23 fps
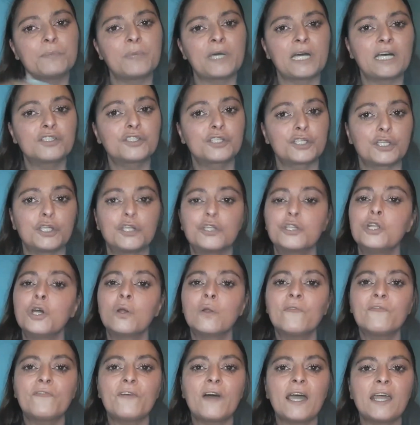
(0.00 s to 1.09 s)
bell so you're
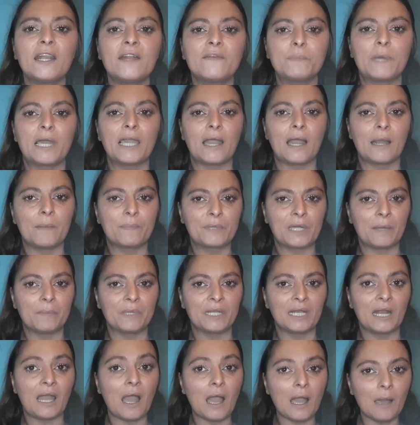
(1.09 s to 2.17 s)
notified of my
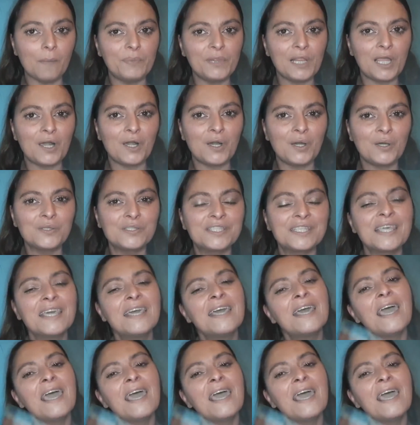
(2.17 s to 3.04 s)
upcoming uploads,